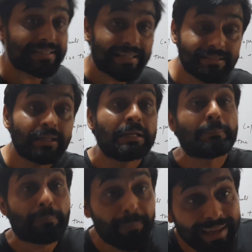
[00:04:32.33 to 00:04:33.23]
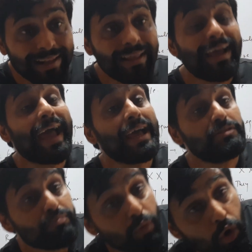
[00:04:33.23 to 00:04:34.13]
sex male
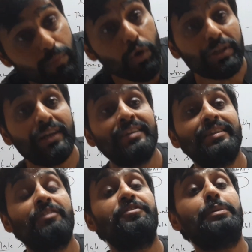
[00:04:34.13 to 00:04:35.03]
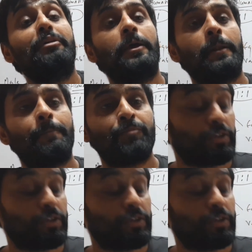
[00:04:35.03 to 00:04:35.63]
has more mortality than female.